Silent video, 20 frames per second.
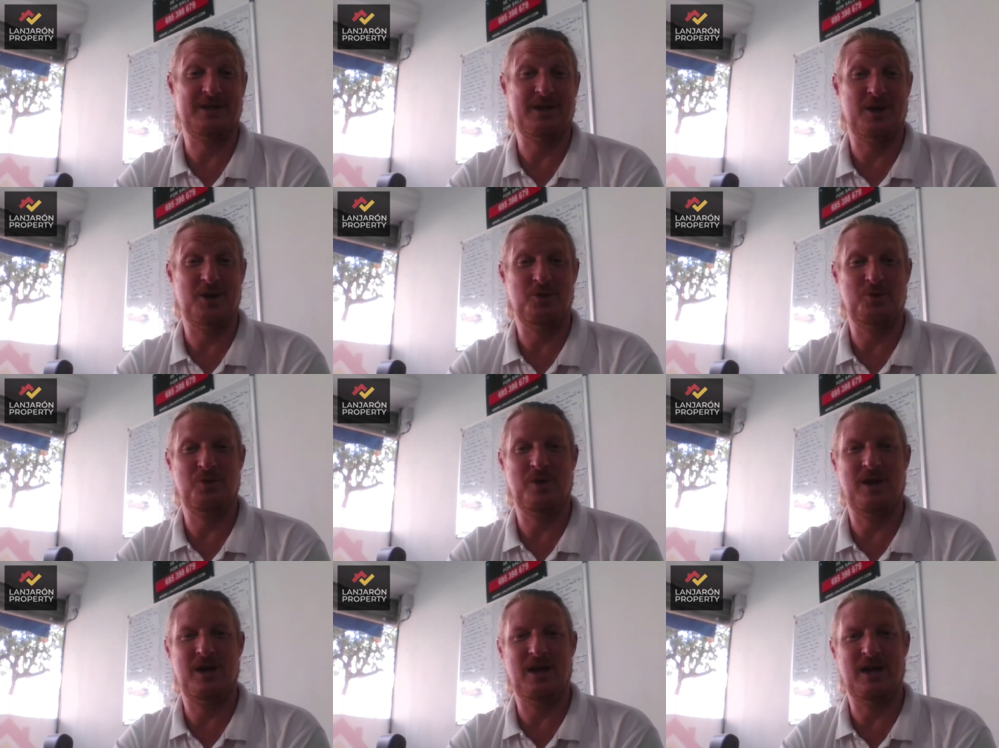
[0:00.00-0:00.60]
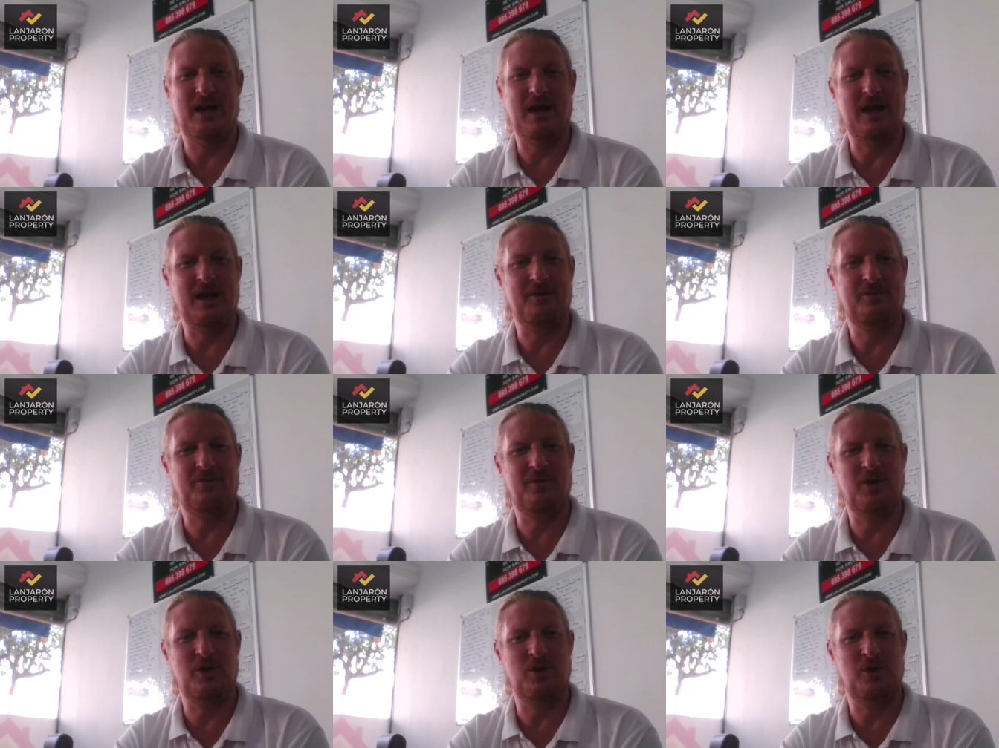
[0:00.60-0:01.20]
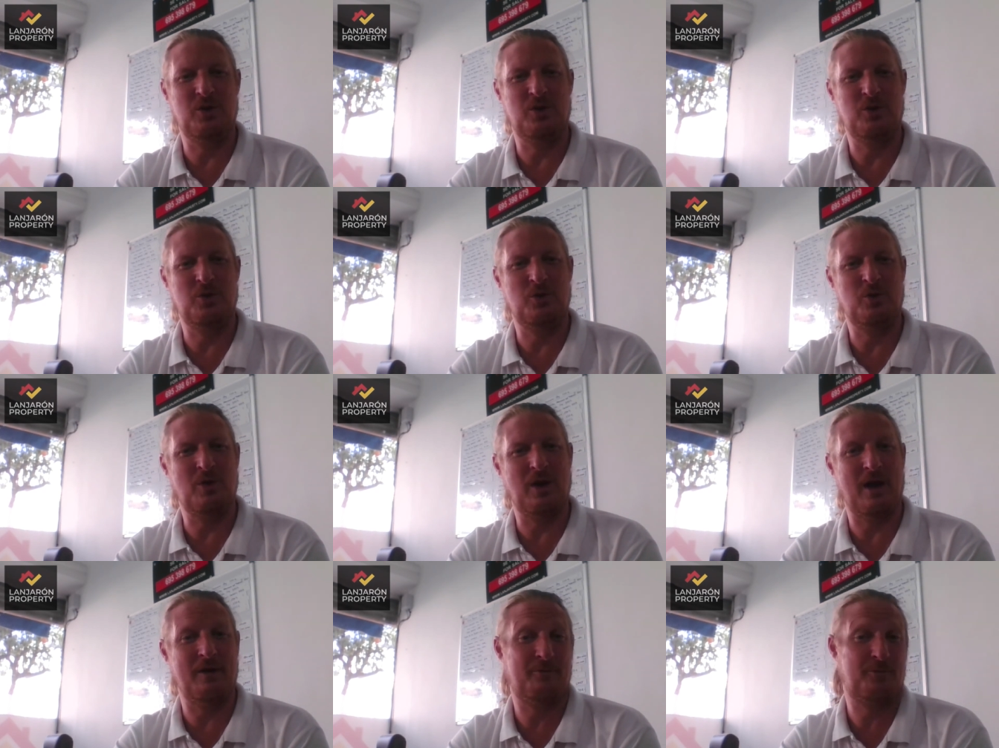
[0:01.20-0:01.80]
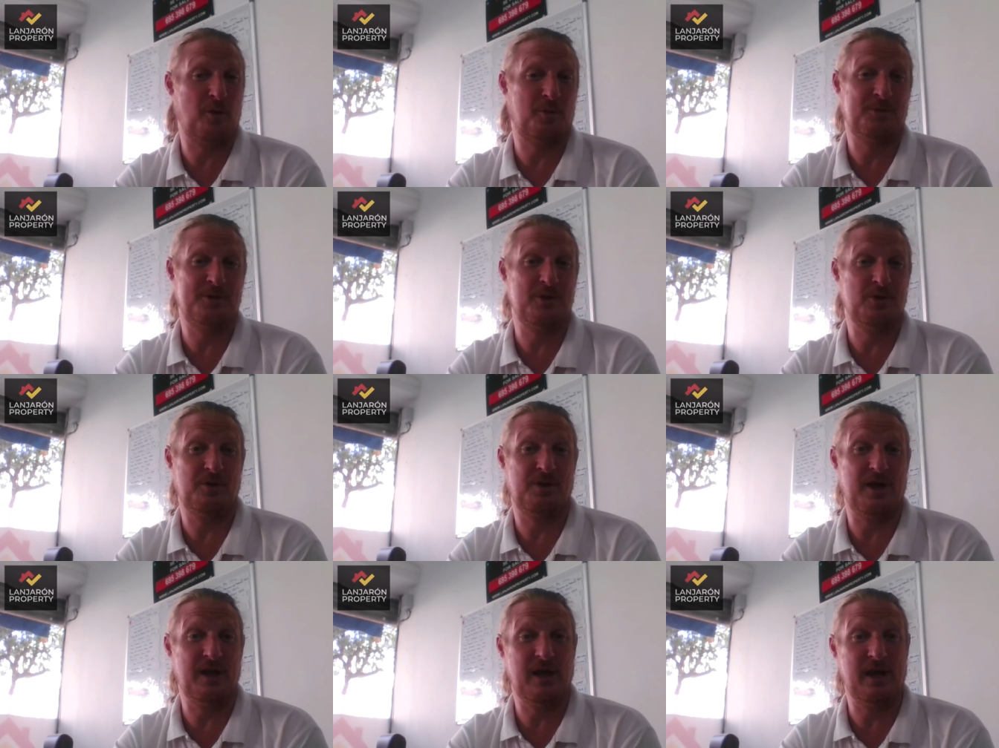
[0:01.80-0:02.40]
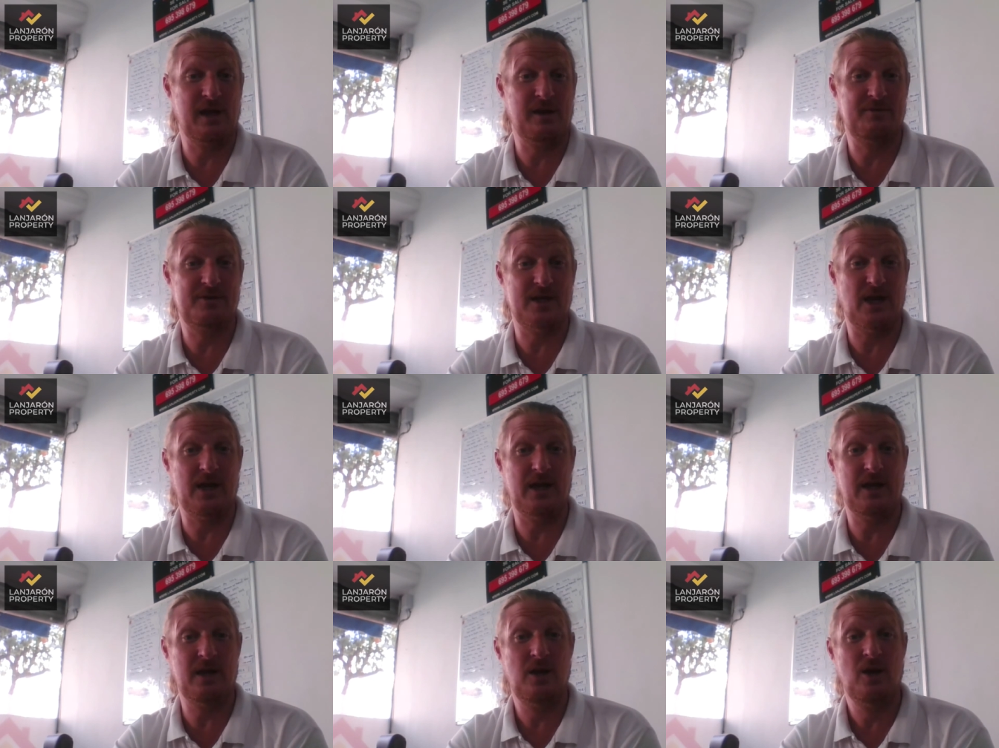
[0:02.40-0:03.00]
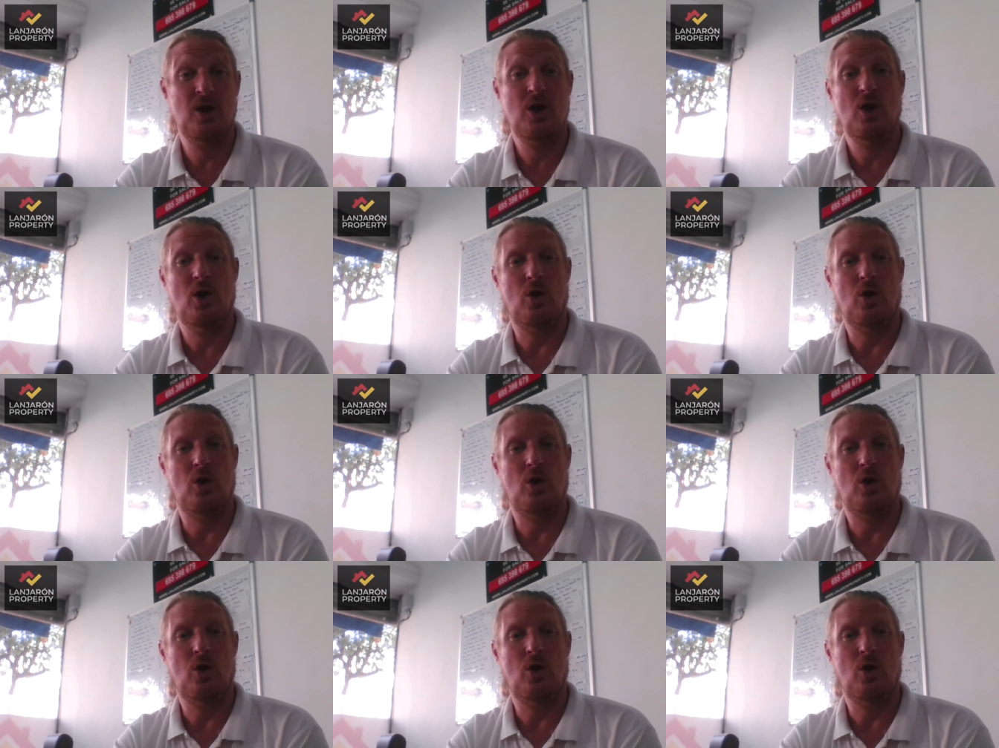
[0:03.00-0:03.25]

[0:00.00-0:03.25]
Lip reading: So if you have property you're thinking of selling,